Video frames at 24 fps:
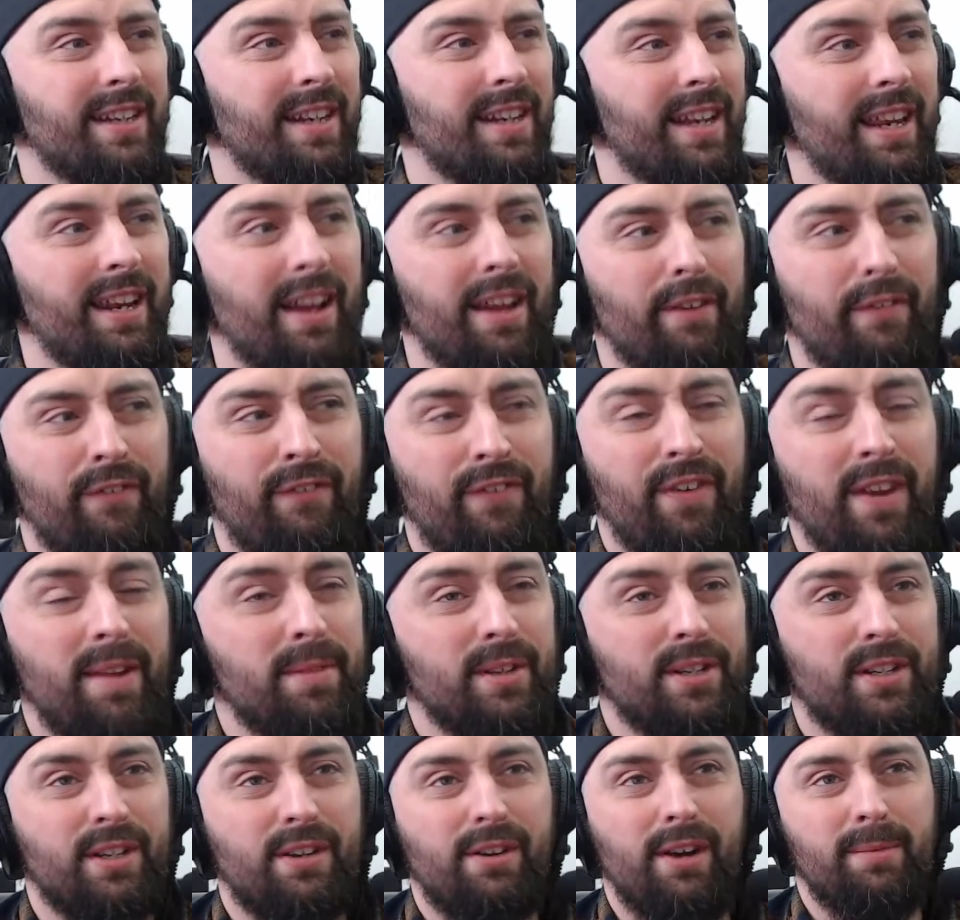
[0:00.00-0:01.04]
They like flipped
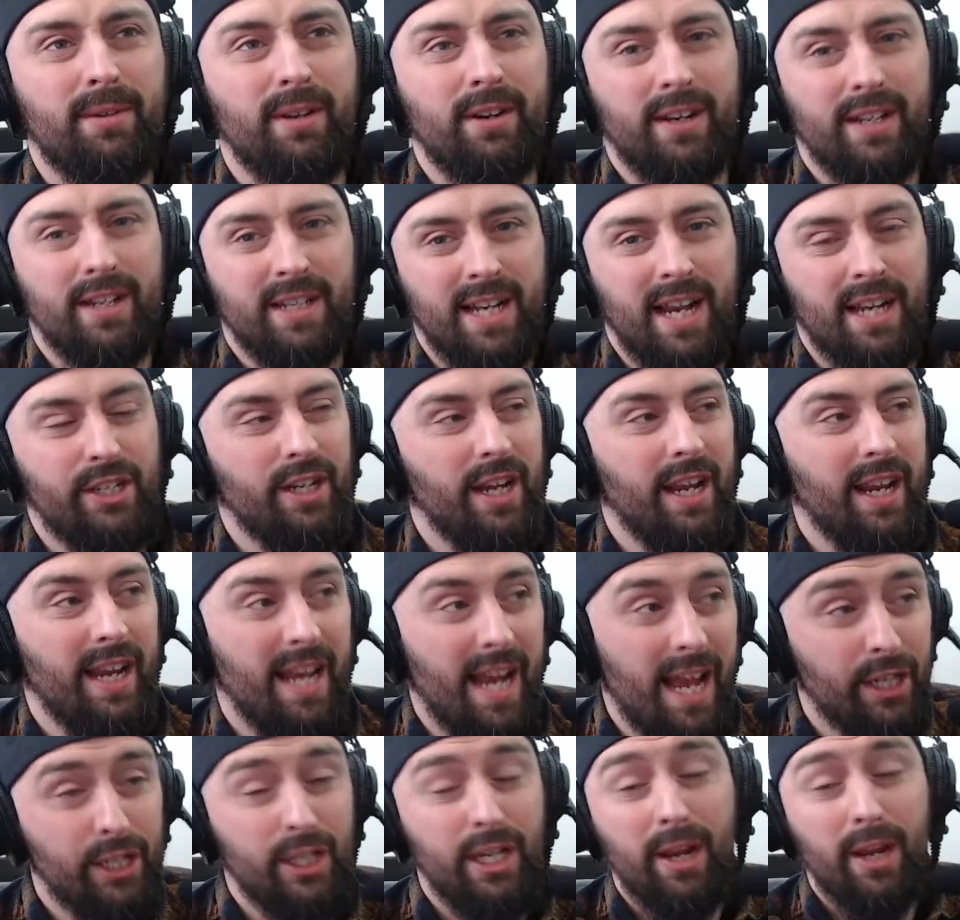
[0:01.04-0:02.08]
the script on us last year.
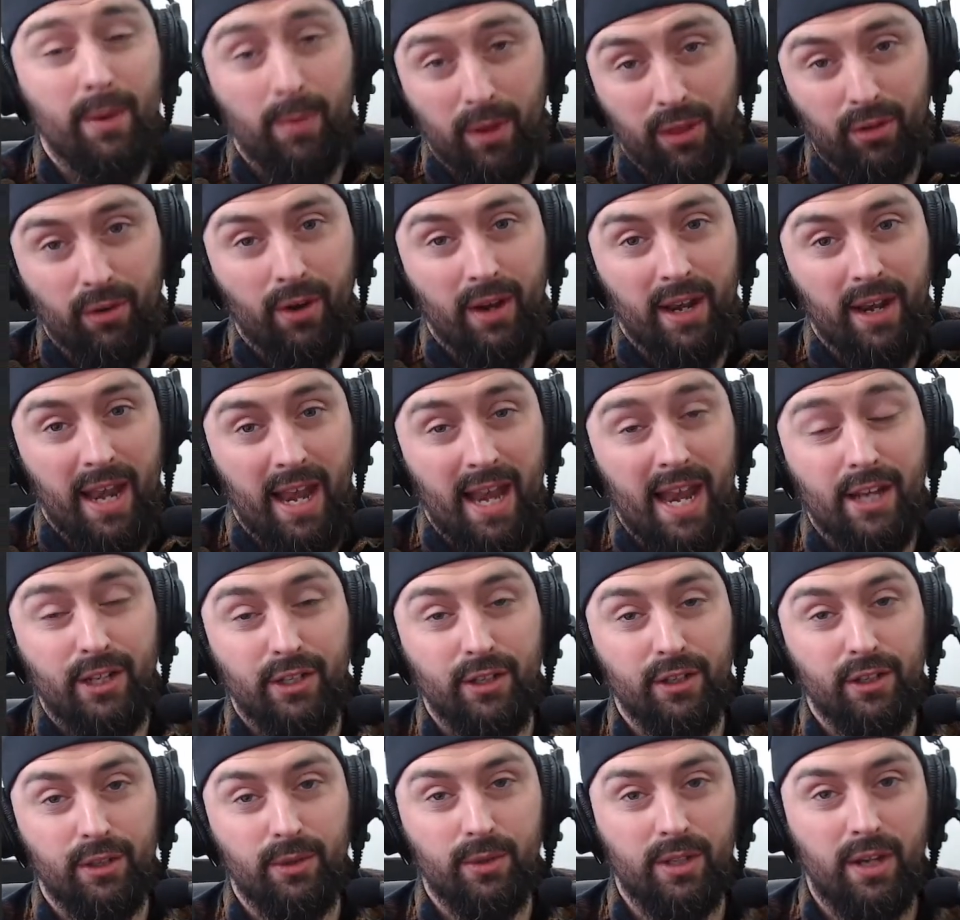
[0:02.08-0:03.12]
Last year we thought
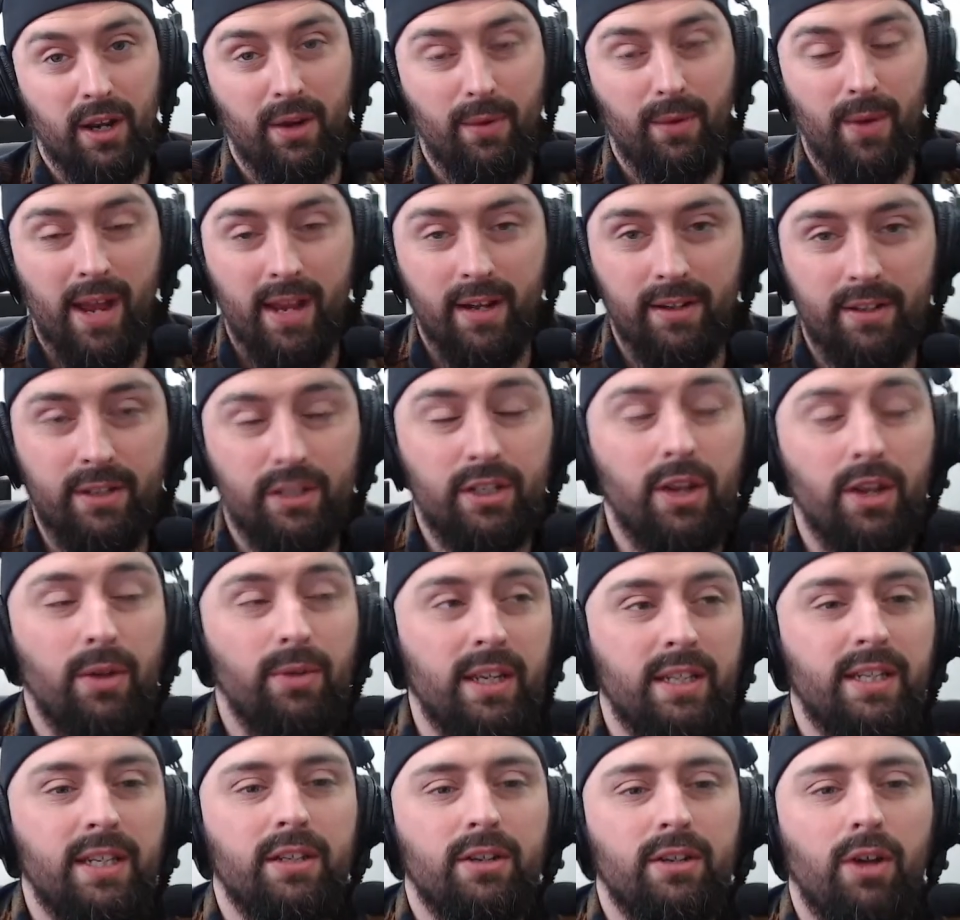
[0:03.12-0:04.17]
Legends was going to end. So
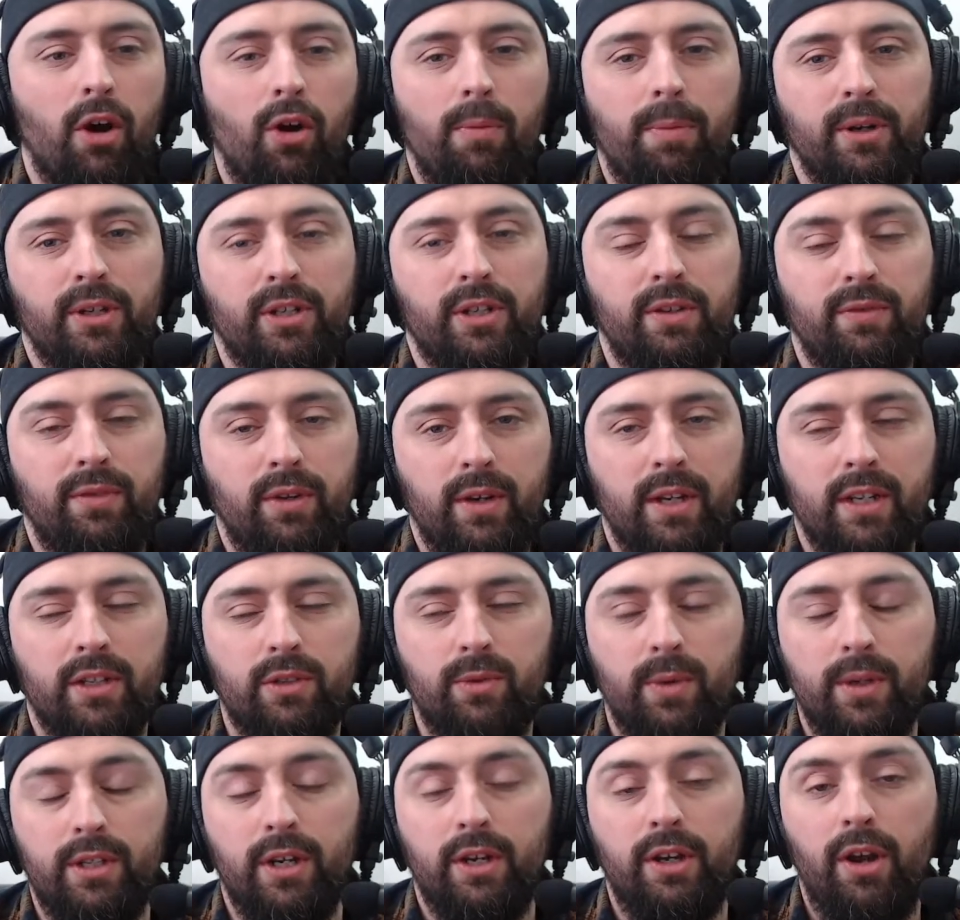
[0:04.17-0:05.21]
this is a whole bunch of units
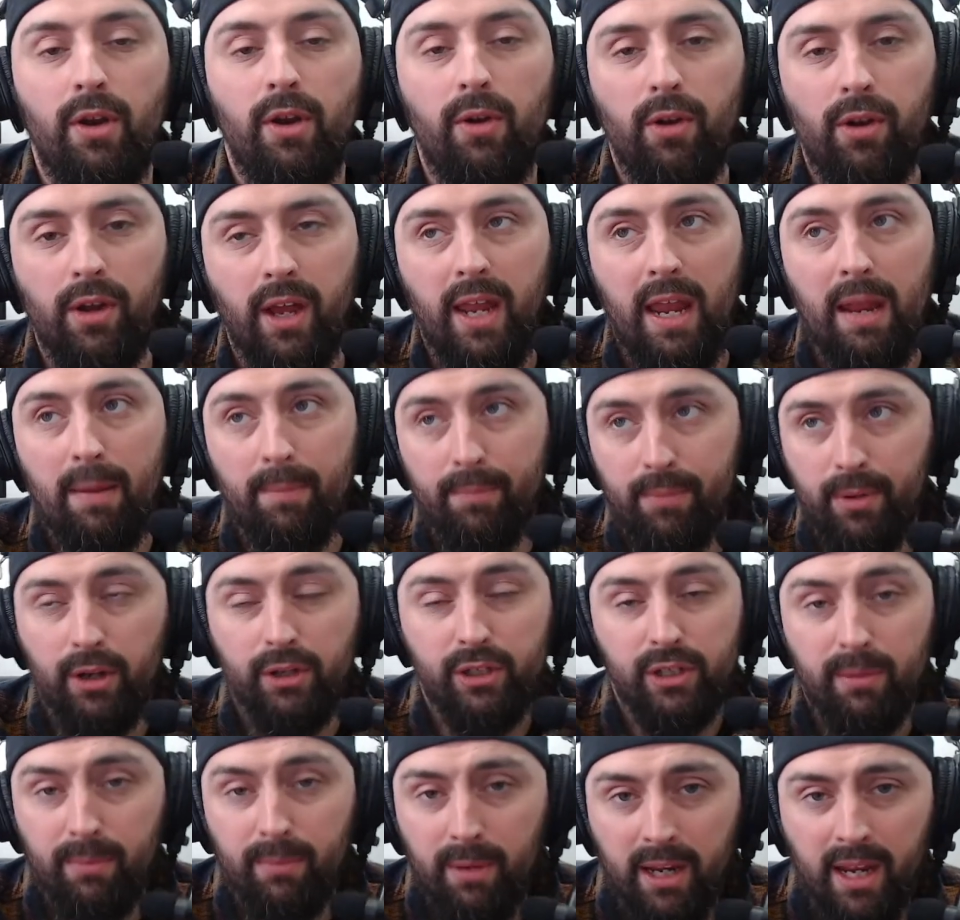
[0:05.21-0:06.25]
which are no longer in
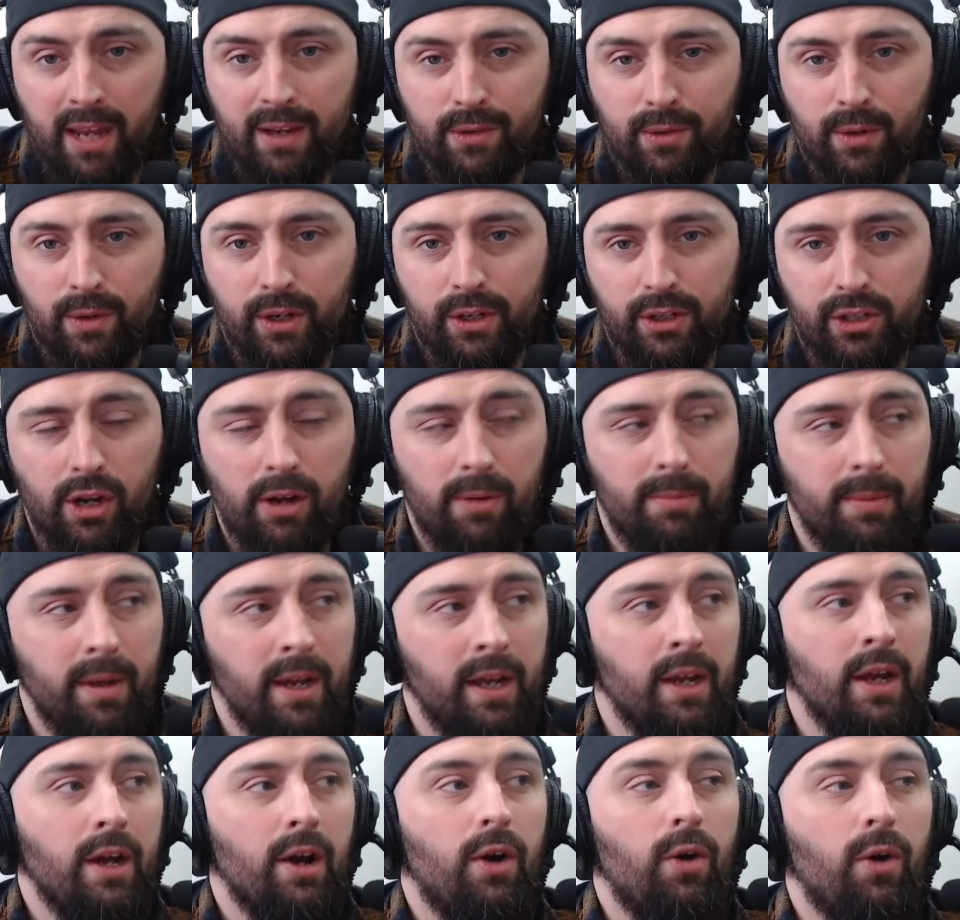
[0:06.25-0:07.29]
production by Games Workshop,
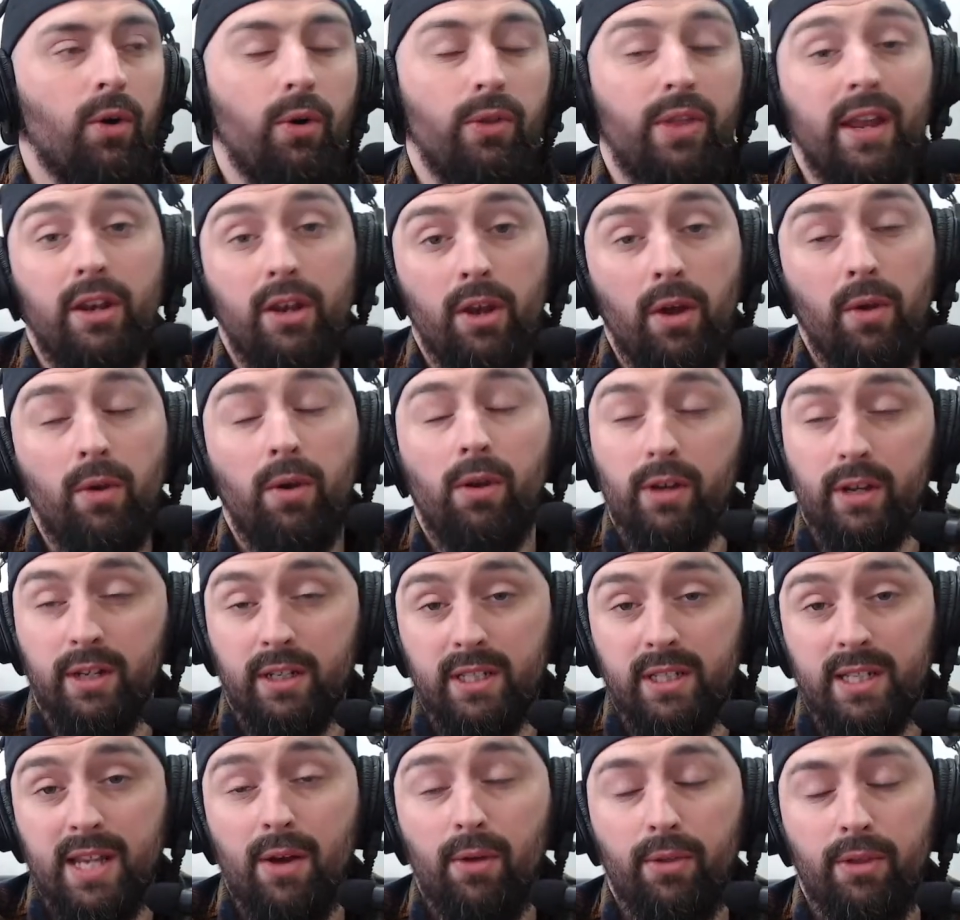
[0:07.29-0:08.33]
or they no longer
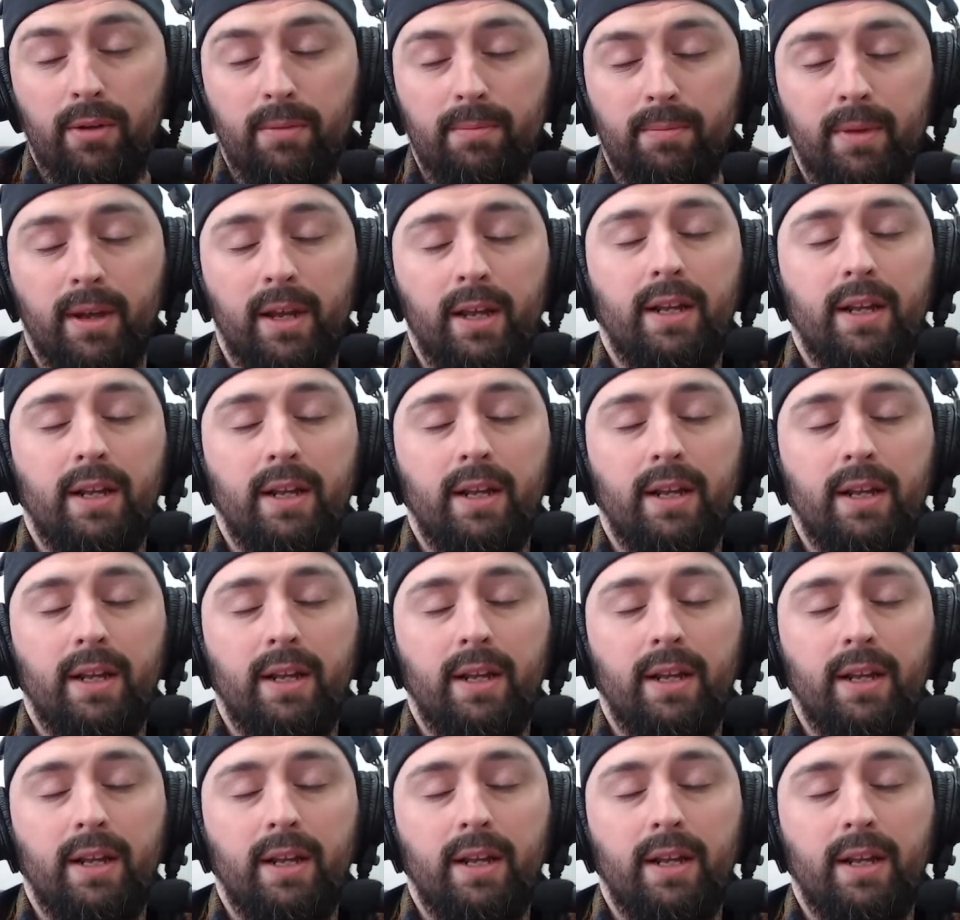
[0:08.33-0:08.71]
sell them.